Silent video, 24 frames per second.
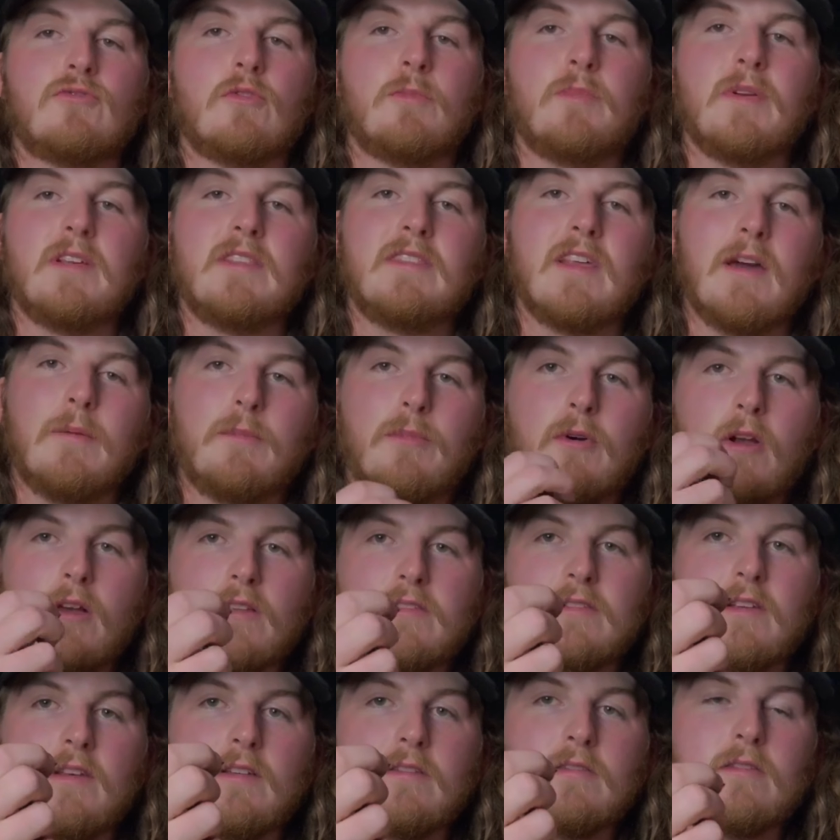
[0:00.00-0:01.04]
repeat that
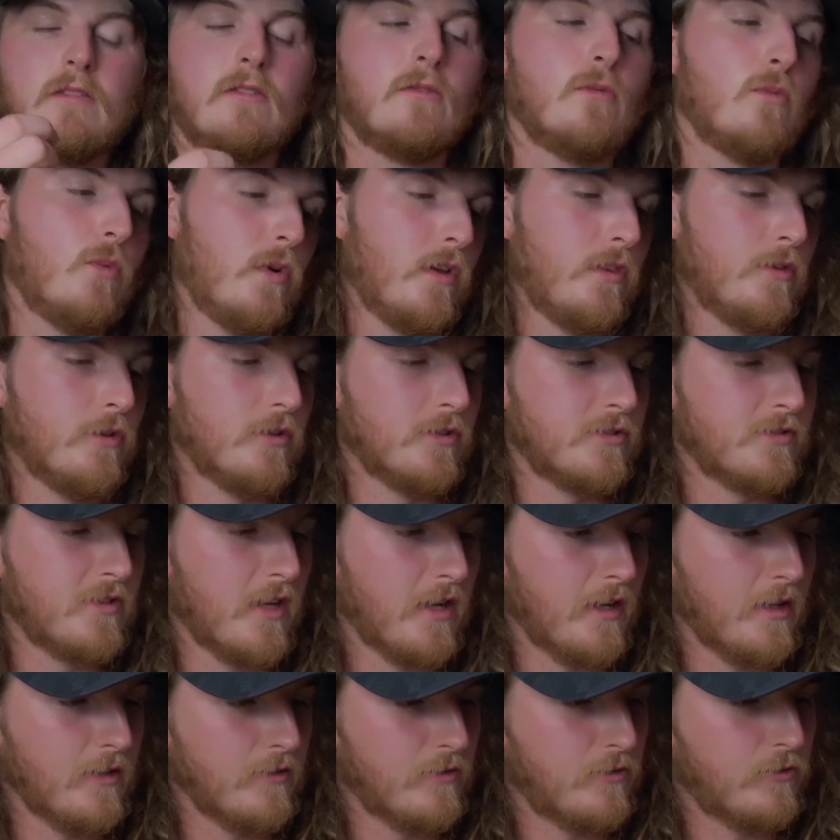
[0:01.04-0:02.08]
process with your
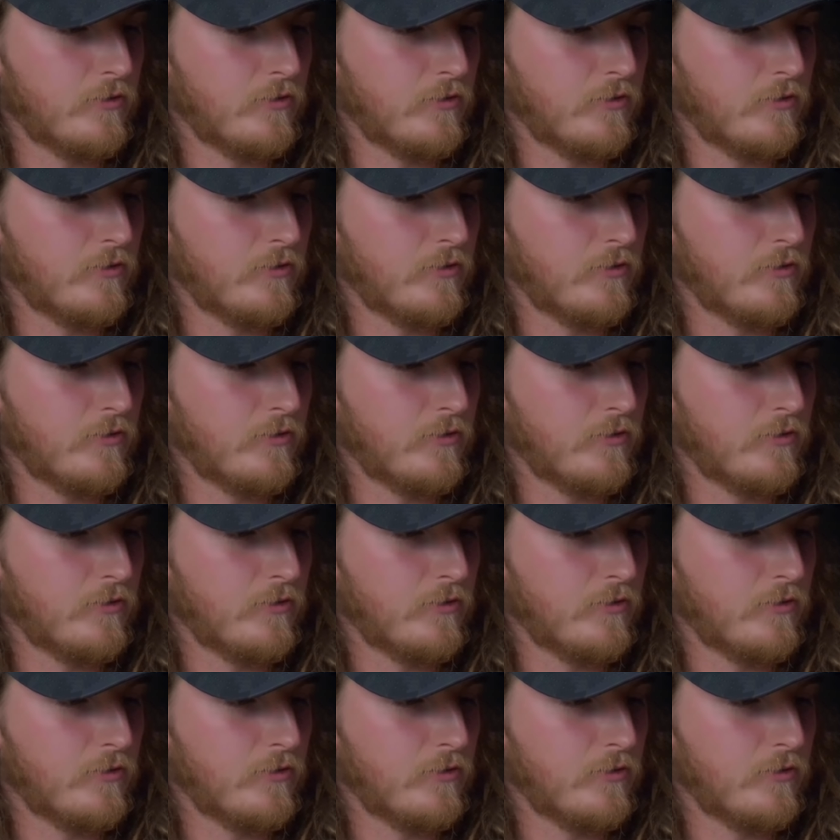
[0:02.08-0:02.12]
second